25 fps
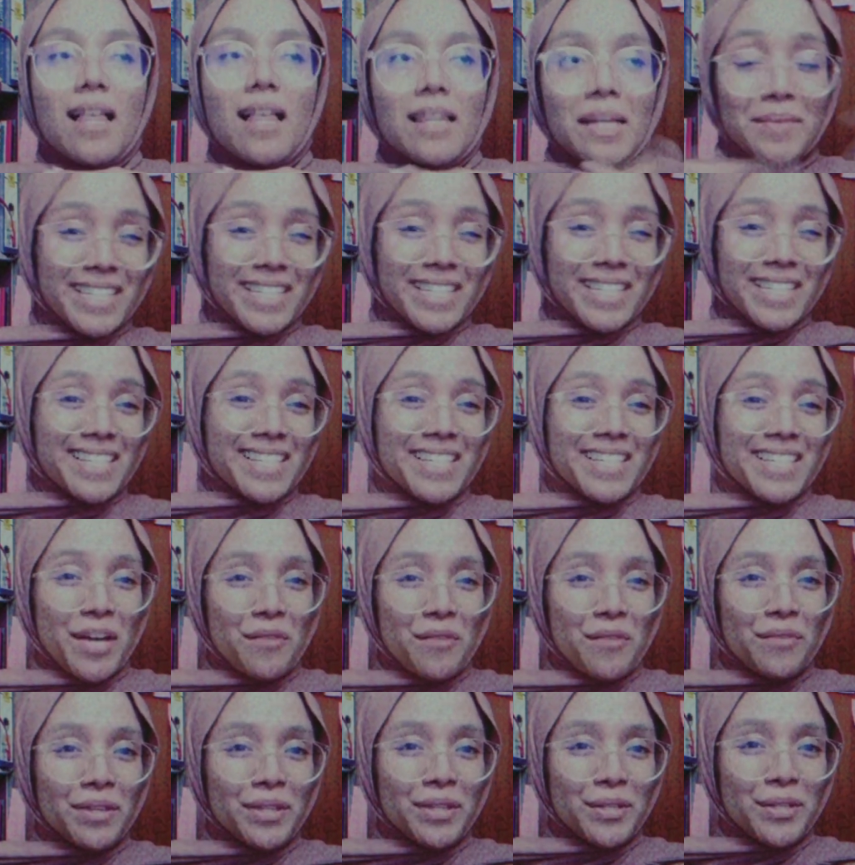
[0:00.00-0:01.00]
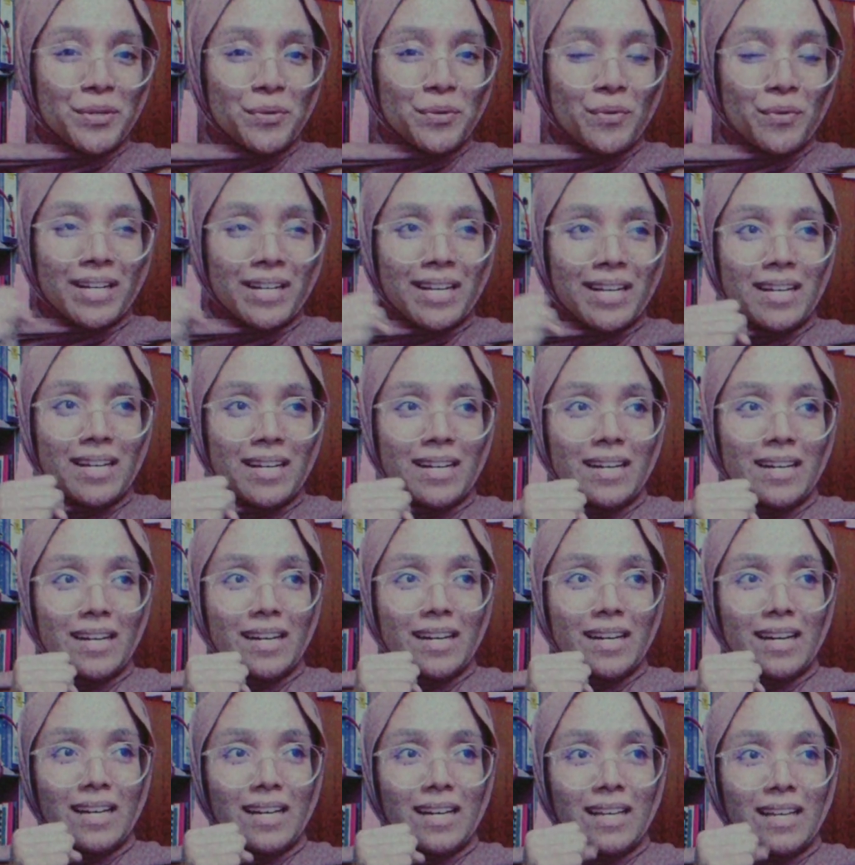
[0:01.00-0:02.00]
let me just share with you what are
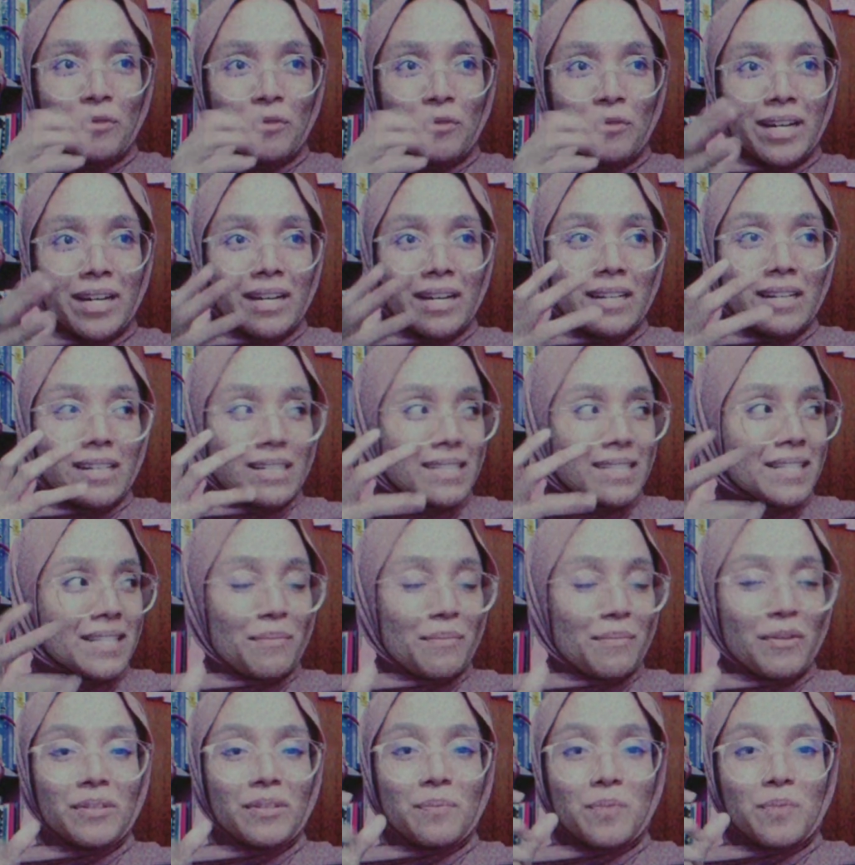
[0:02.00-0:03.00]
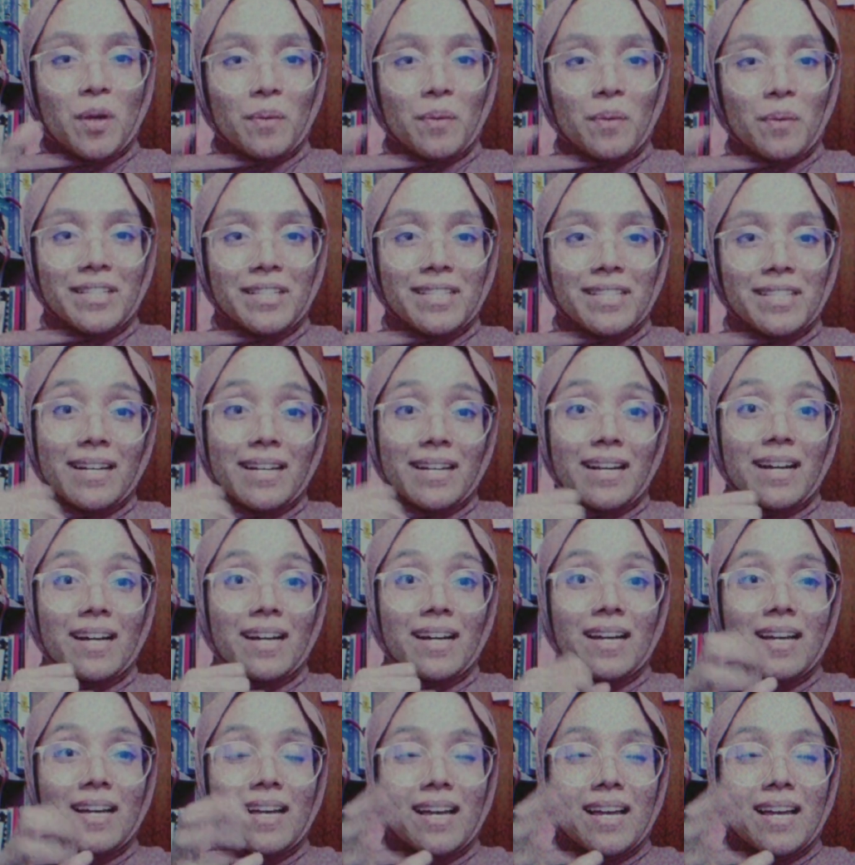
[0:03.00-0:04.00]
some of the properties that are
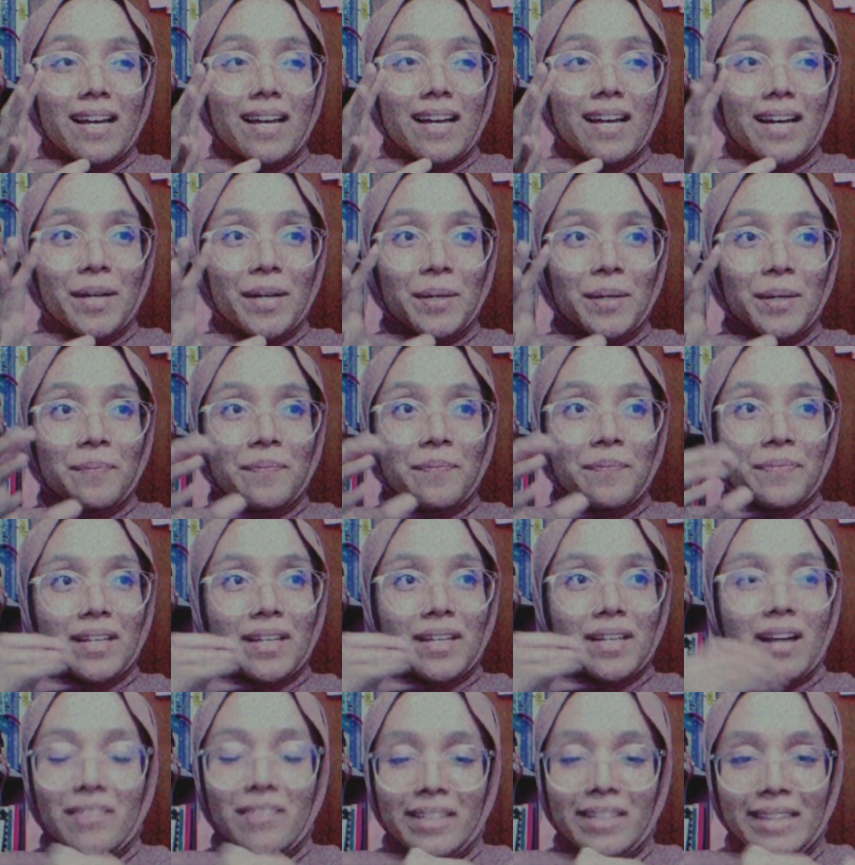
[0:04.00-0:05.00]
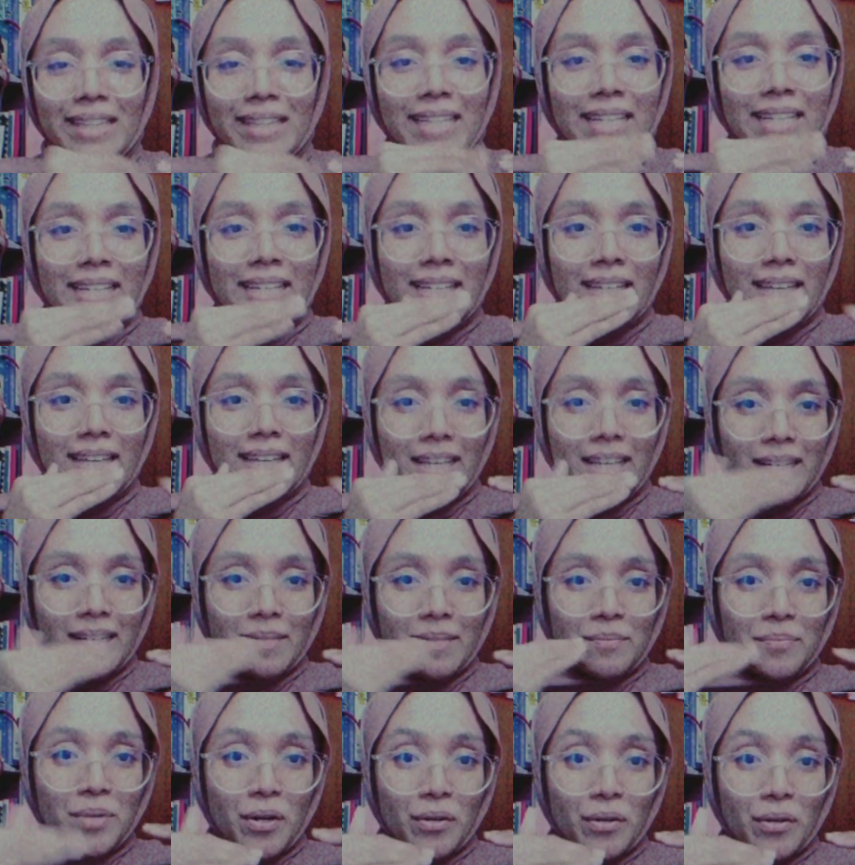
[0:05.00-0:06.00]
currently
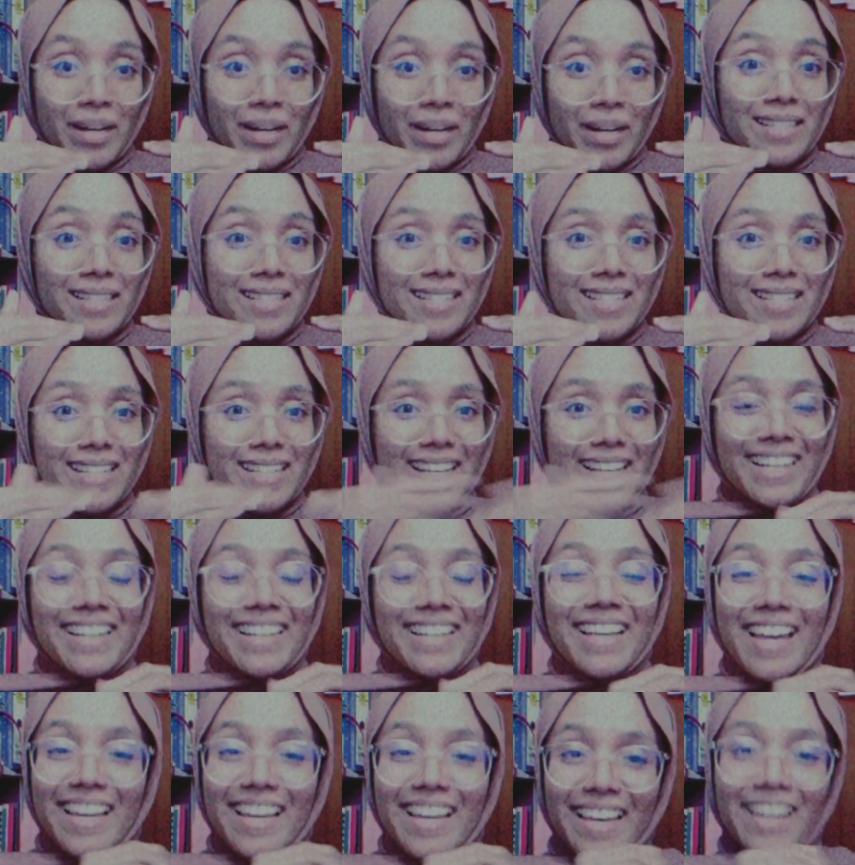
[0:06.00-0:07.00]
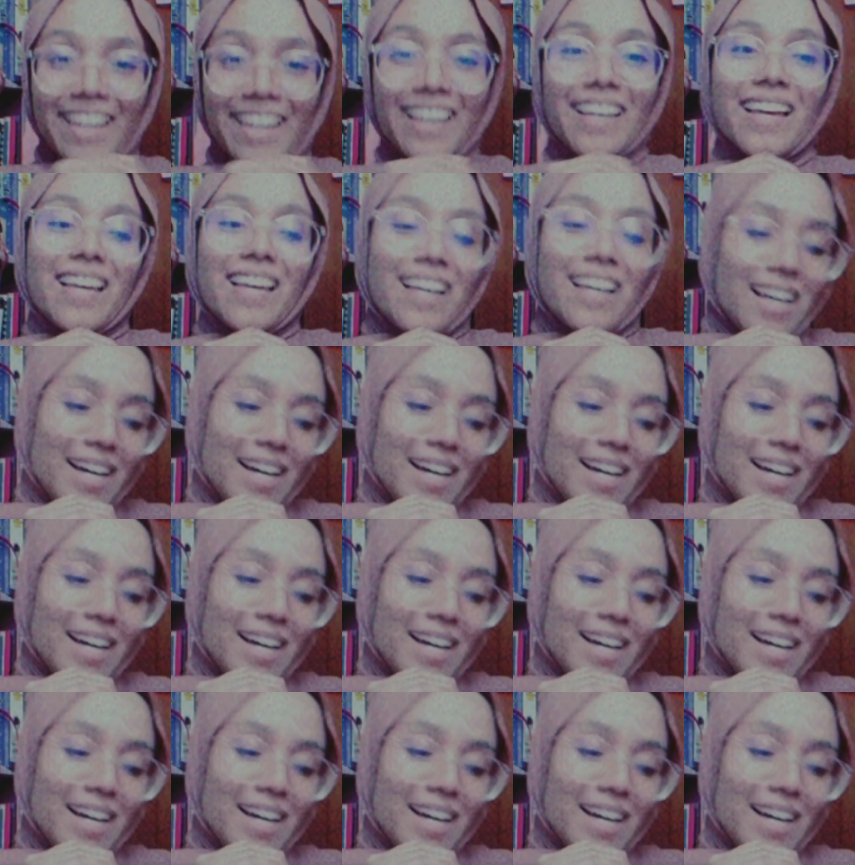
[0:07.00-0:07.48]
in progress in KK.